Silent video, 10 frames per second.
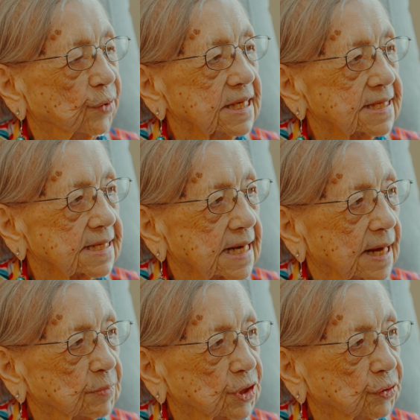reason
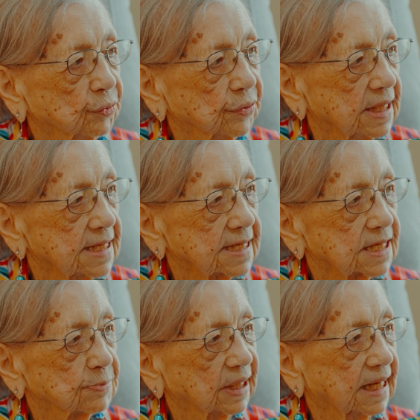I'm doing this
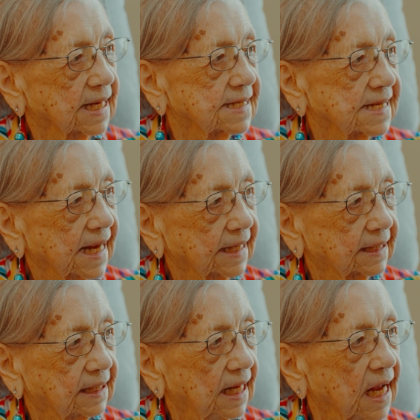is because that
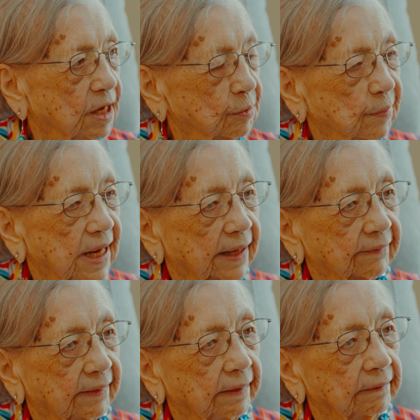clown
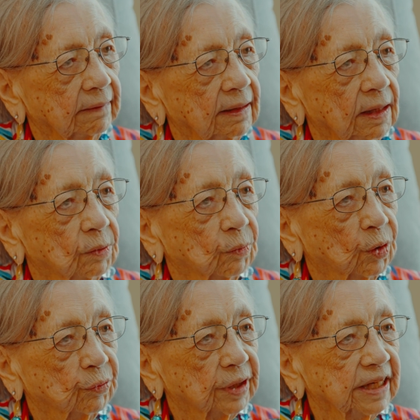back there
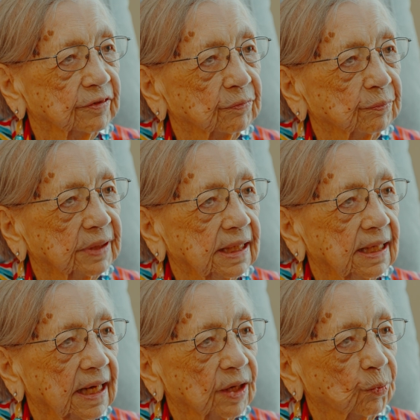won't give
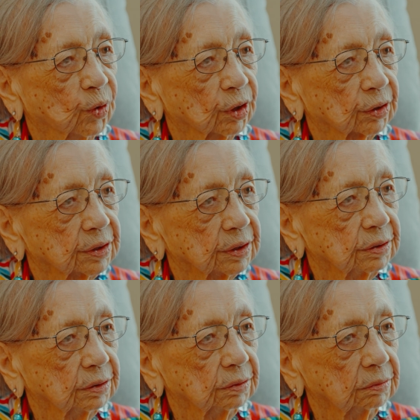me any work to
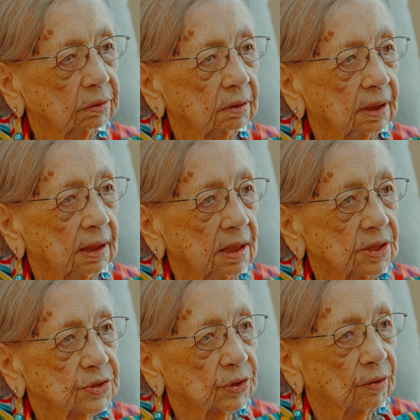do.
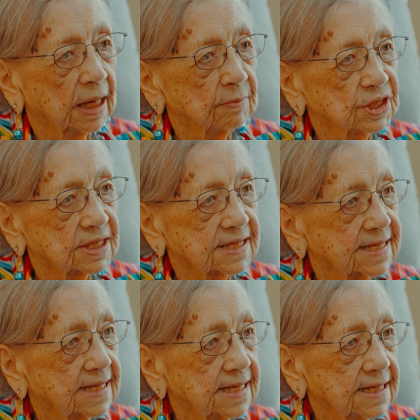So I'm just
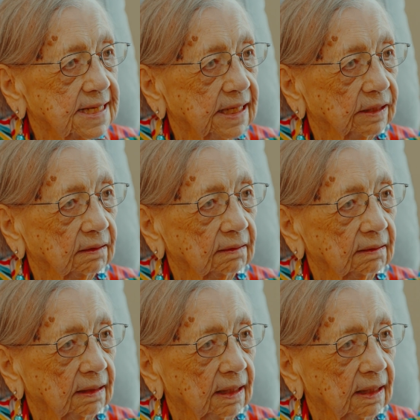sitting here